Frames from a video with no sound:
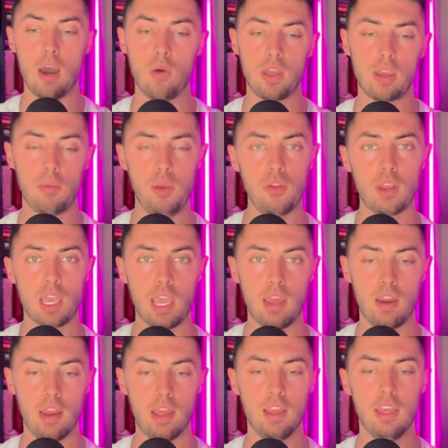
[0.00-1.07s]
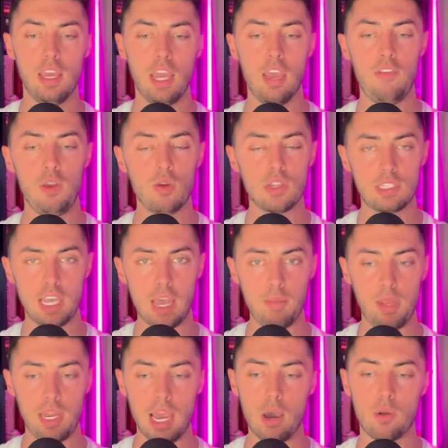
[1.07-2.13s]
he communicated it. If he would have sat me
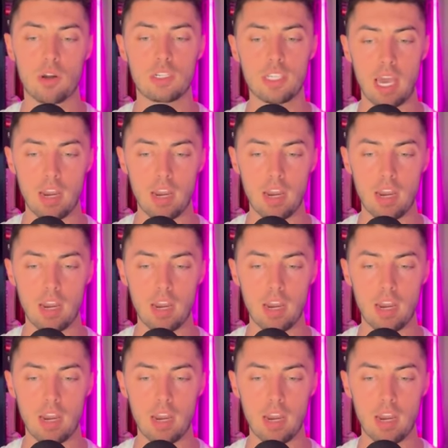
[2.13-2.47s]
down or sat